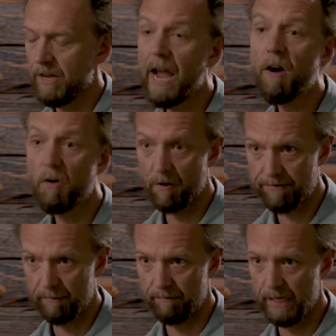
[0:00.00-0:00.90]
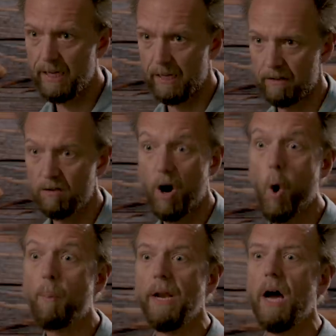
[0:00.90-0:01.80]
terror from me to
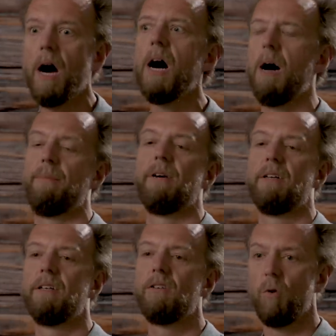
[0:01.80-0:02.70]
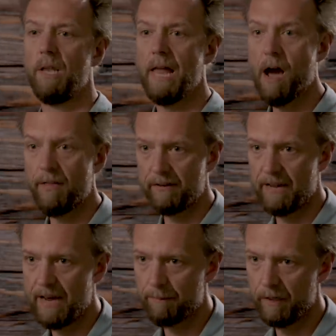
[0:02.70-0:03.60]
open up, to allow that
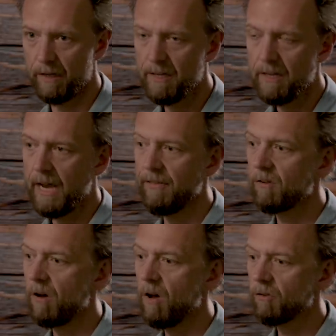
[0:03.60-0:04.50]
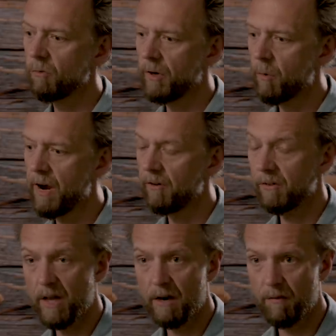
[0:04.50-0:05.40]
to happen. And this also
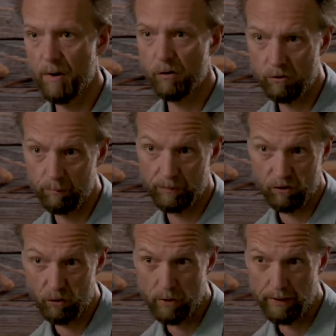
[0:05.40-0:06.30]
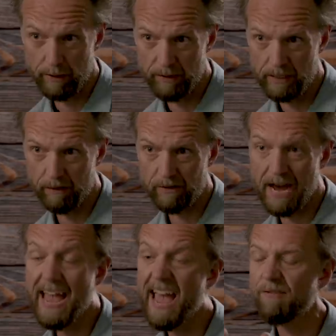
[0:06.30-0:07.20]
requires a lot of emotional maturity because
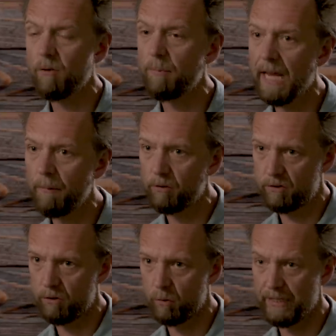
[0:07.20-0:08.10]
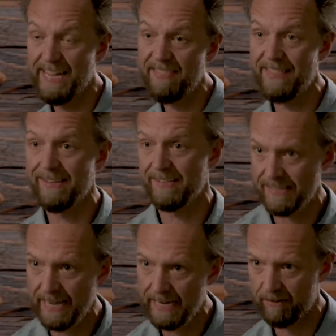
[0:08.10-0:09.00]
I have to be able to, in this
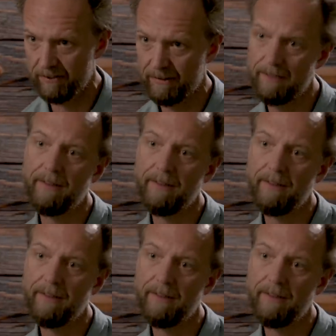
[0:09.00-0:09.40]
state,